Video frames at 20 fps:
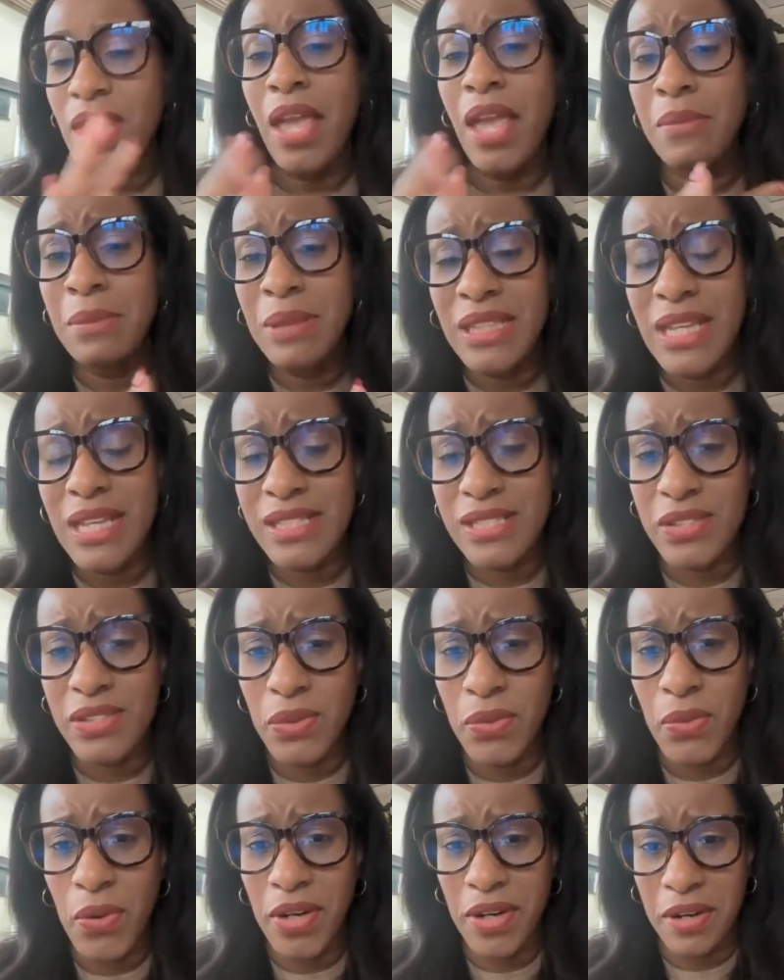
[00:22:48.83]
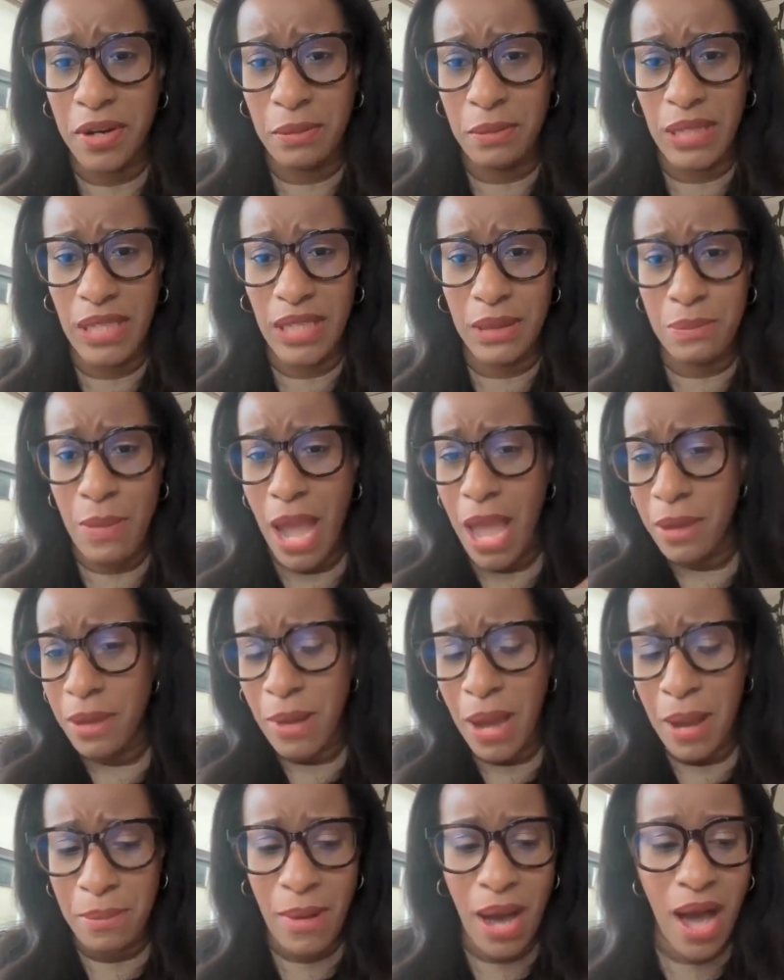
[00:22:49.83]
I mean, that's the lawyer in me.
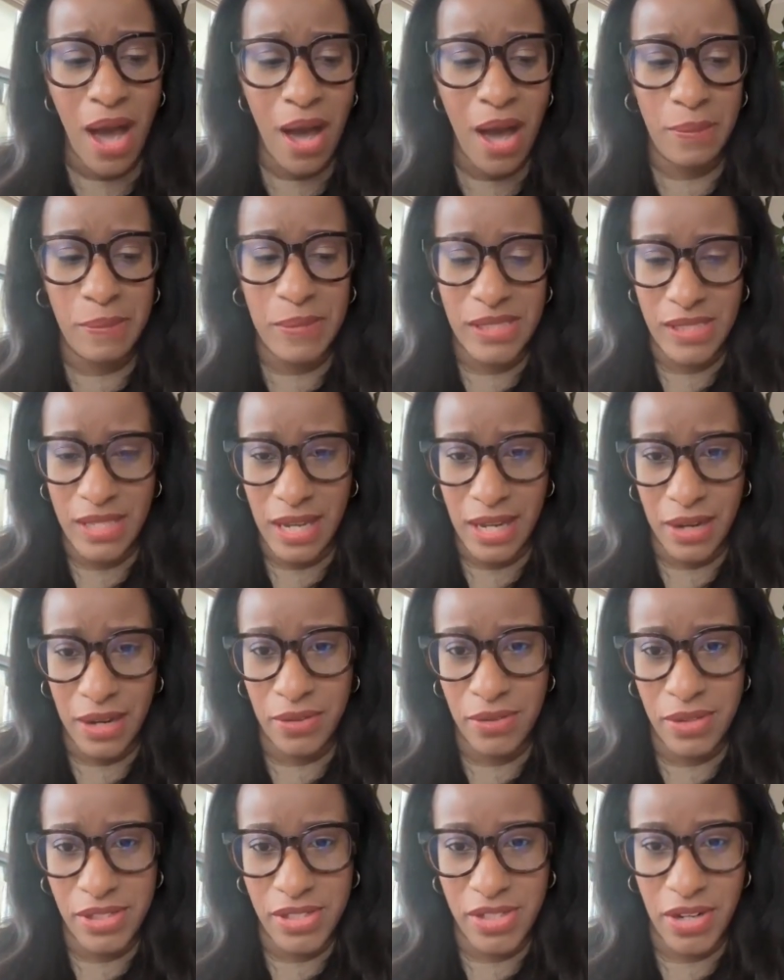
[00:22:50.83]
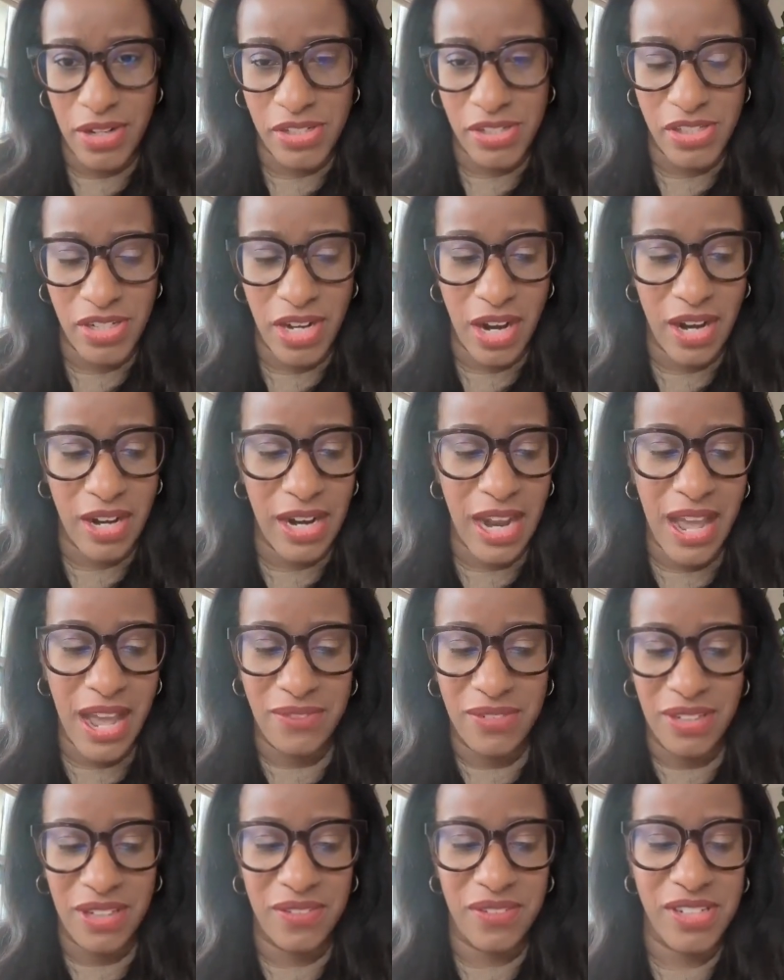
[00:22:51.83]
And my mom is like a research nerd. I
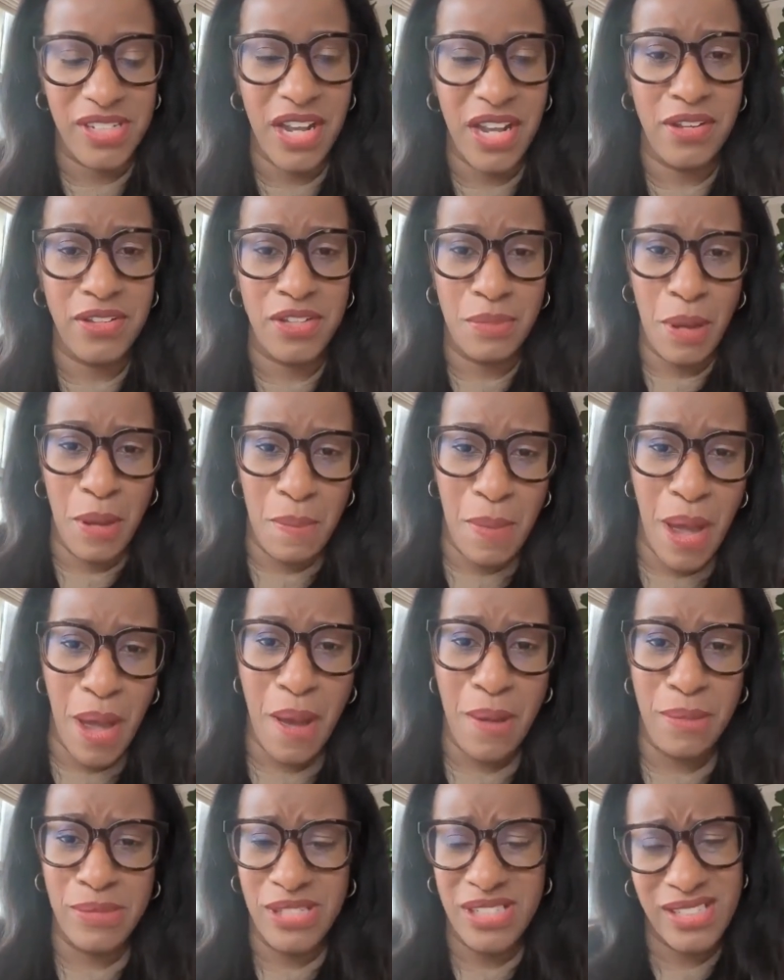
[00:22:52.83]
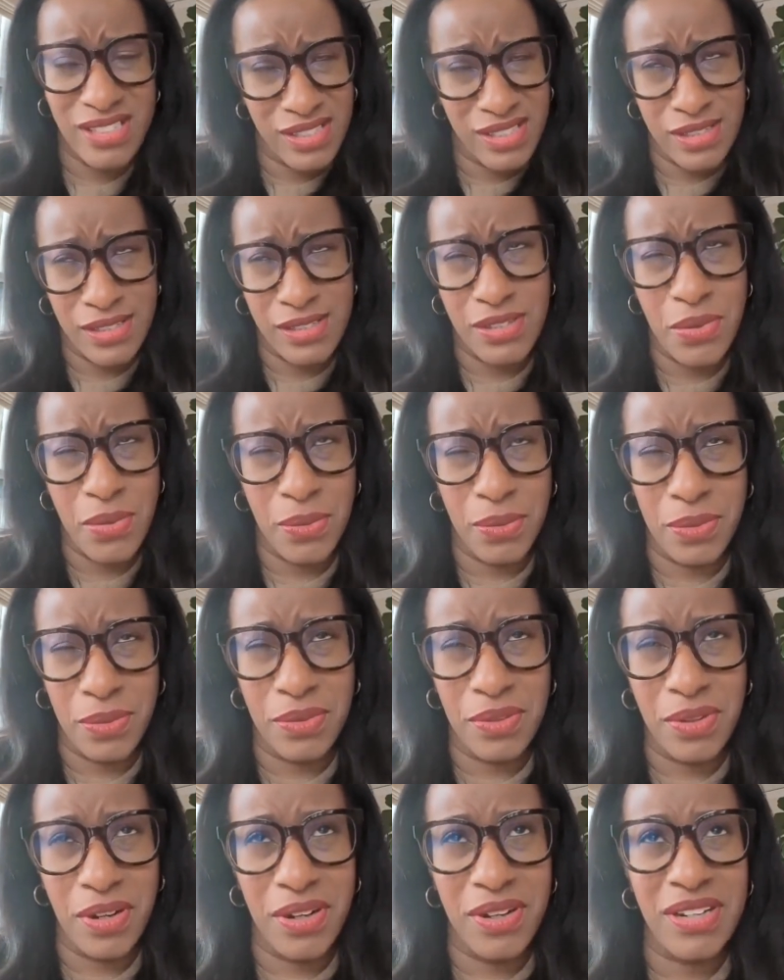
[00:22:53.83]
have to give a shout out to my mom. She's a
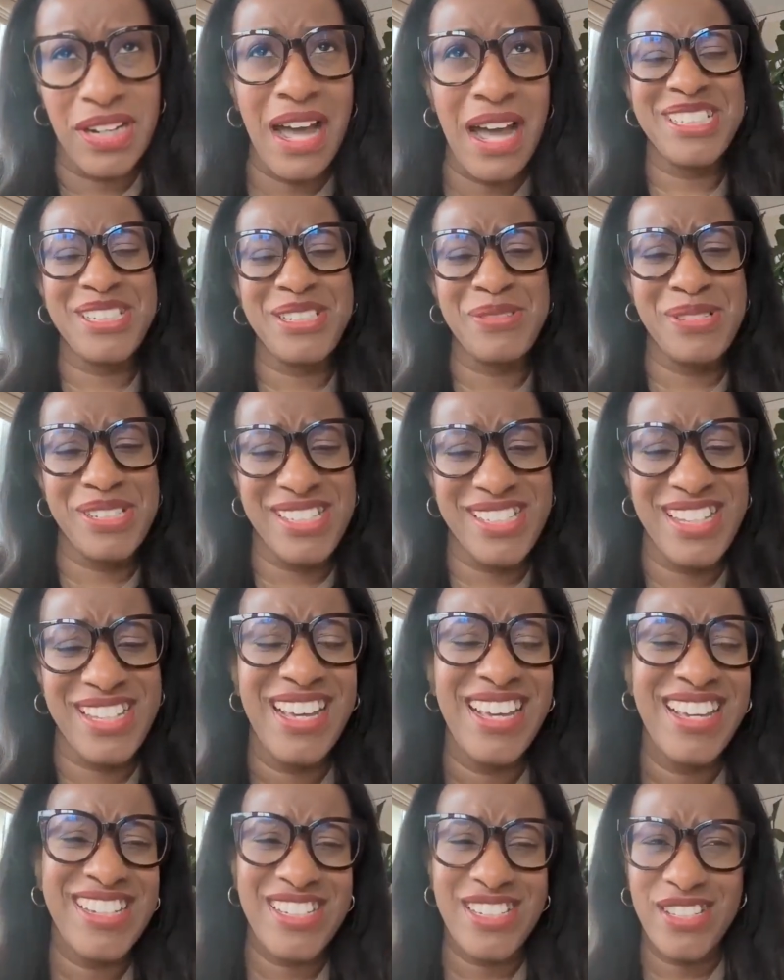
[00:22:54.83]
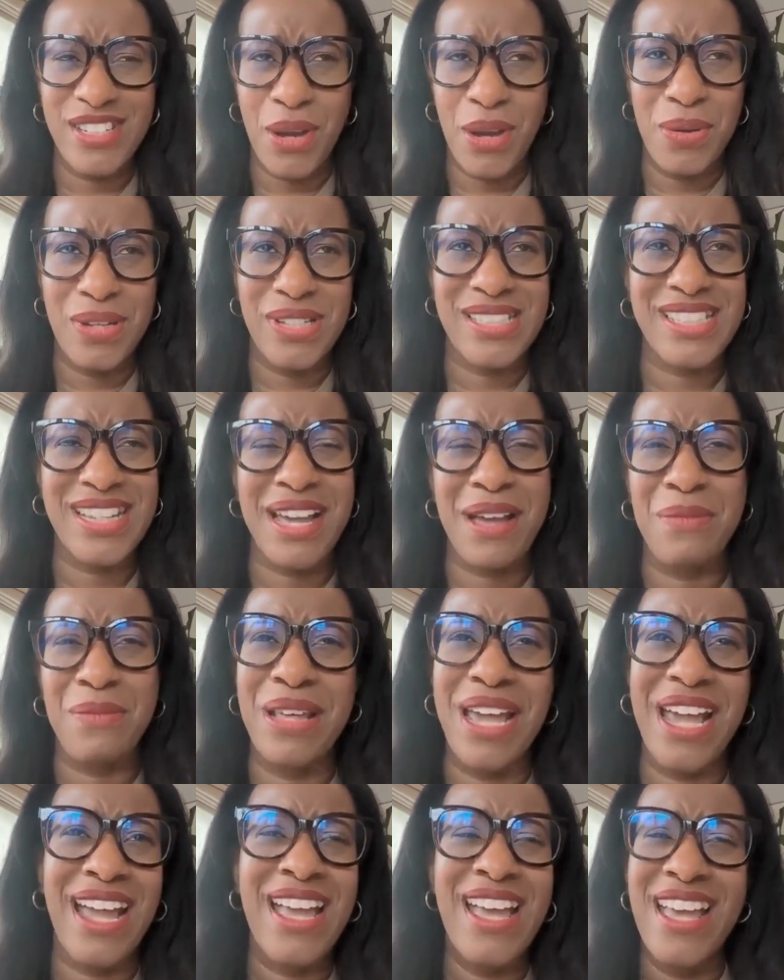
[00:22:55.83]
total nerd. She's always saying, I'm
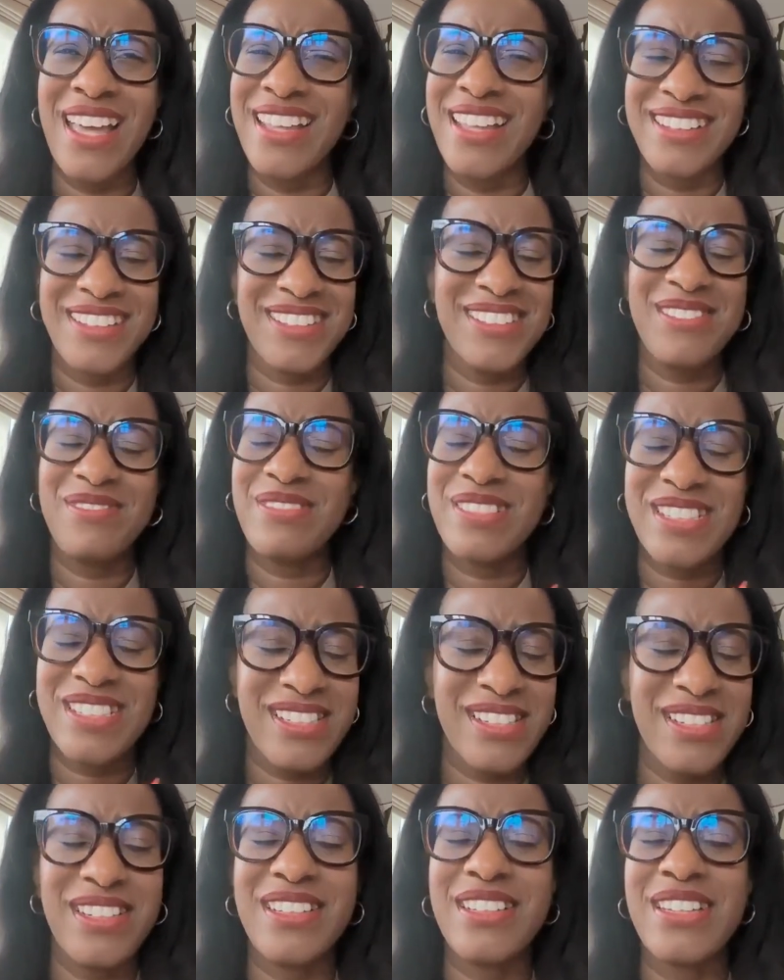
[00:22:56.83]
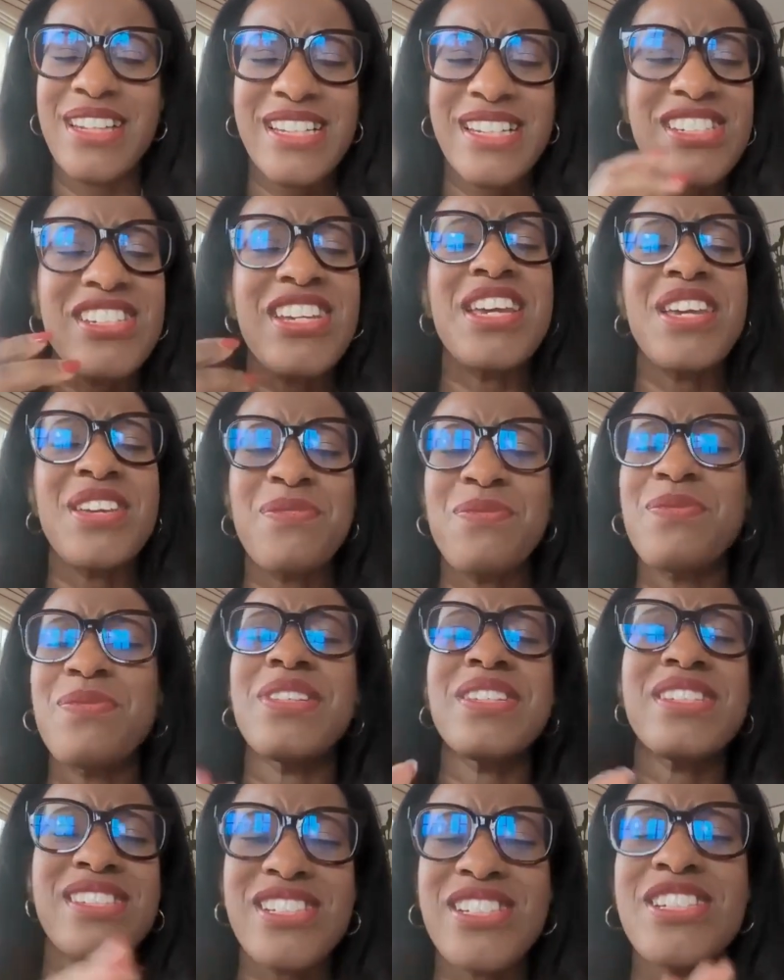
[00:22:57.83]
like, she,
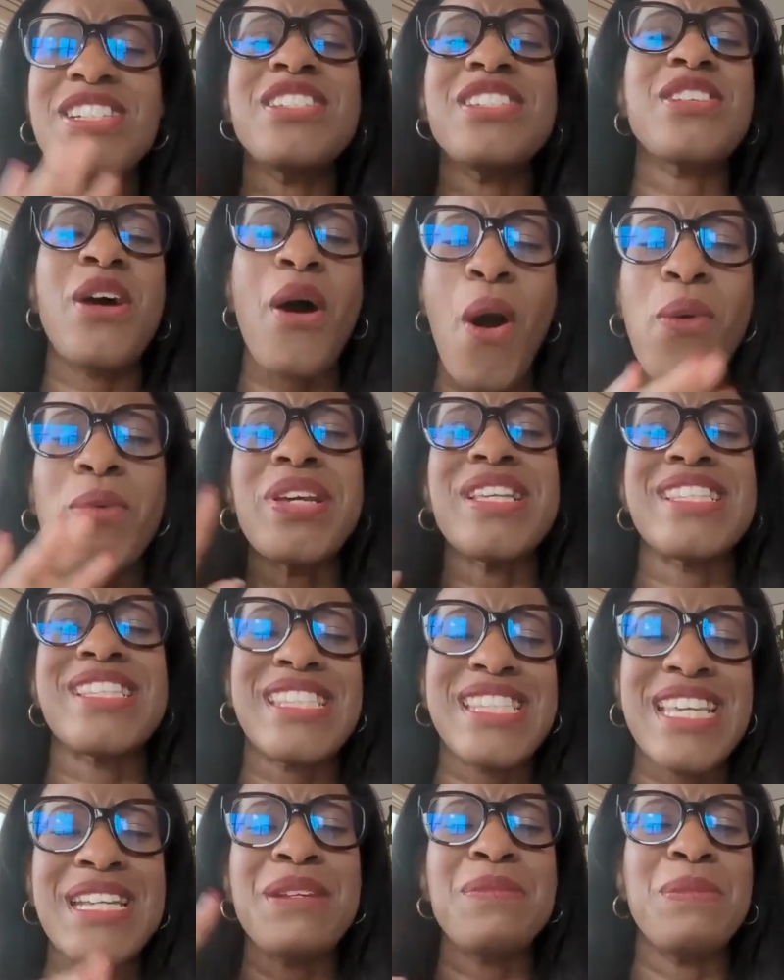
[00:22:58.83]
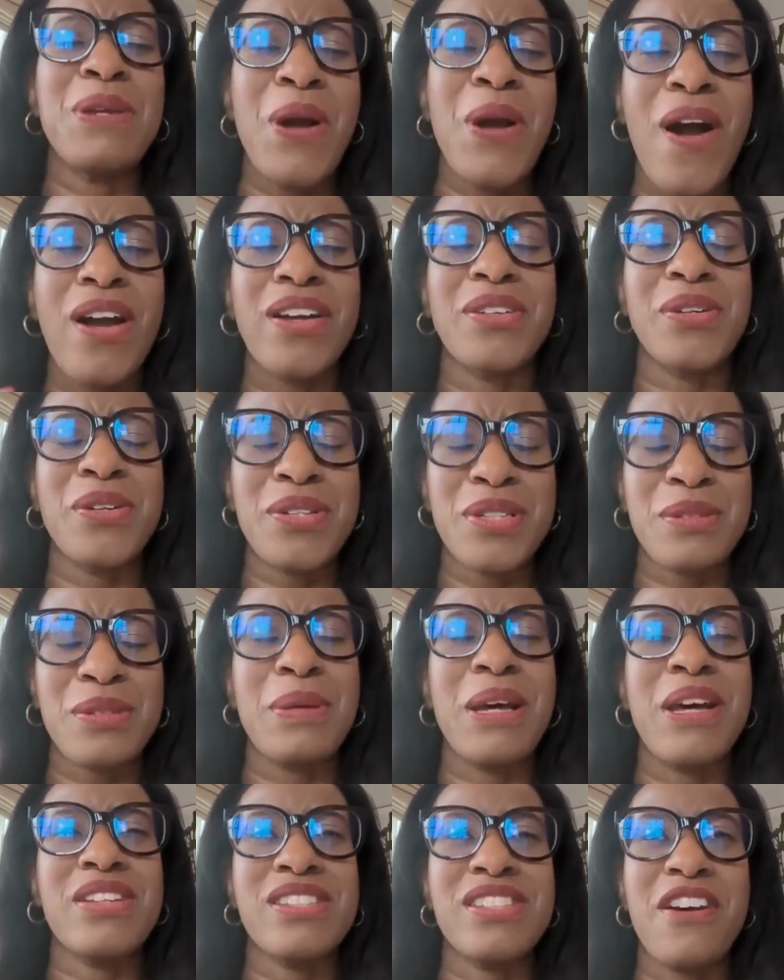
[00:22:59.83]
she's always sending me articles
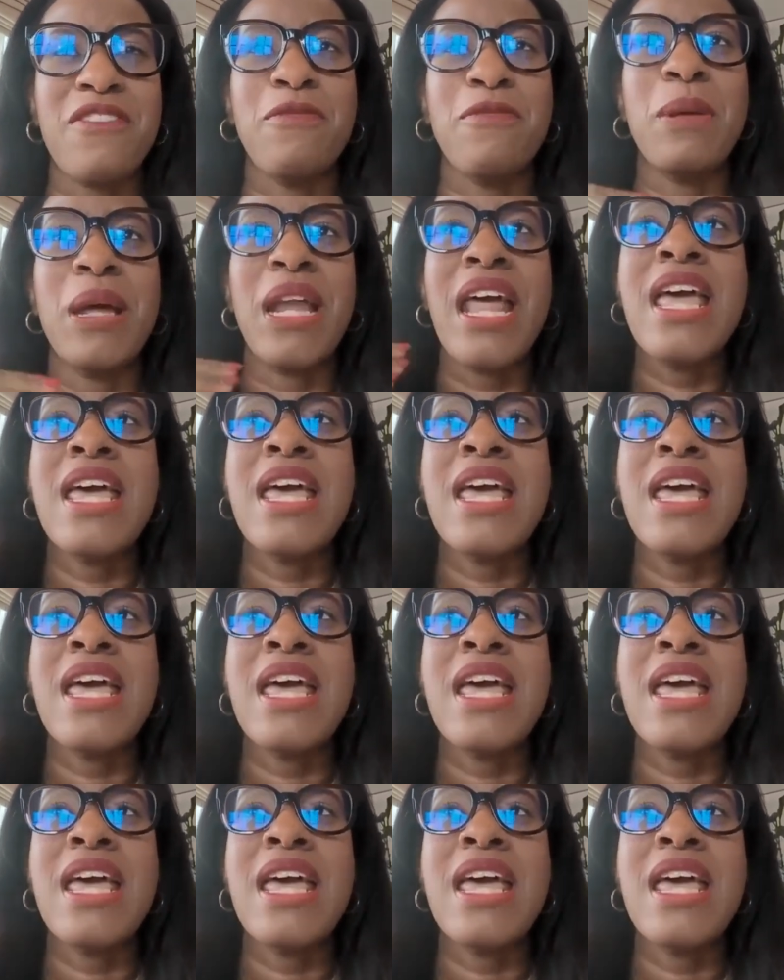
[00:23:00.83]
about stuff. But